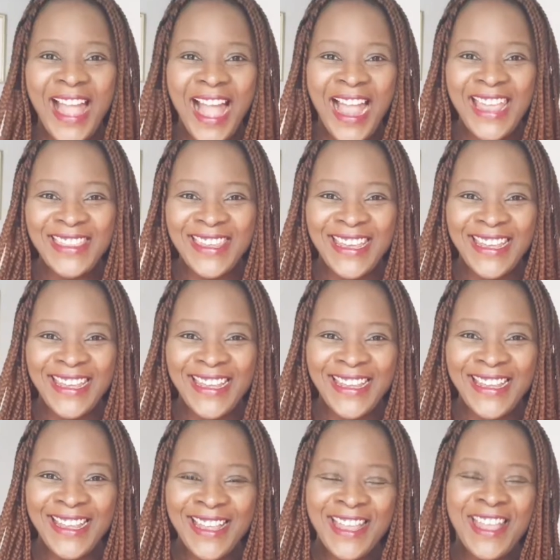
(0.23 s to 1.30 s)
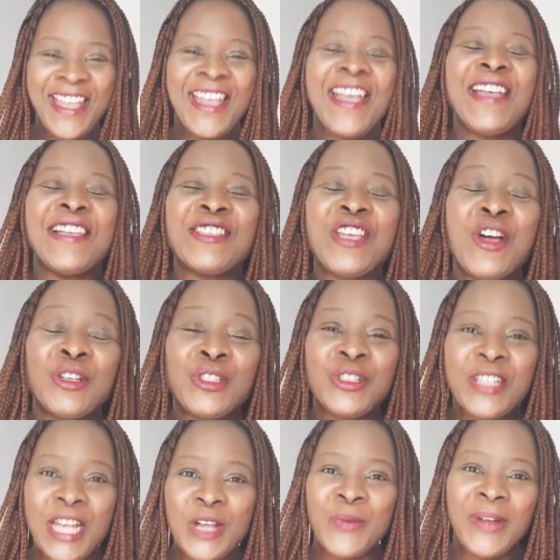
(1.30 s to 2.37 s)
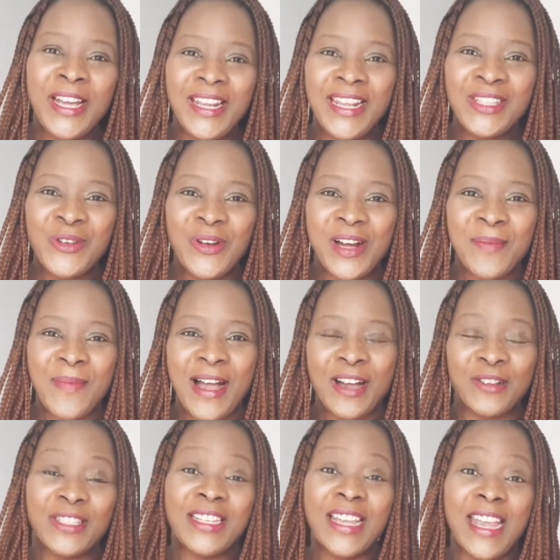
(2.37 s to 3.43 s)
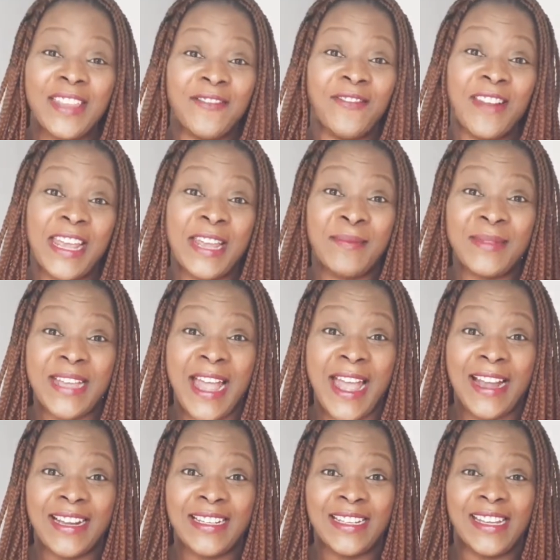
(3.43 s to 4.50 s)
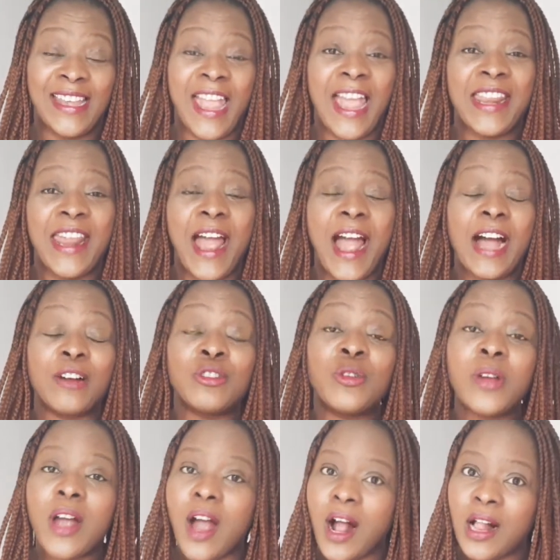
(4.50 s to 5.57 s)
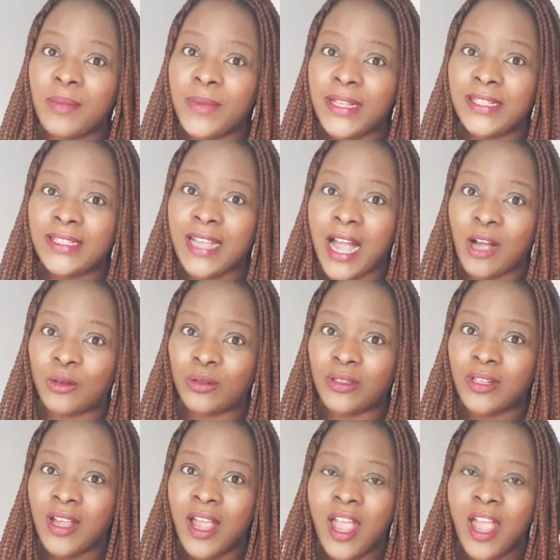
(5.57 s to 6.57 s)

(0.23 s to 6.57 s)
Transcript: Hi there. So today we're going to talk about inflamed acne and how to calm it down.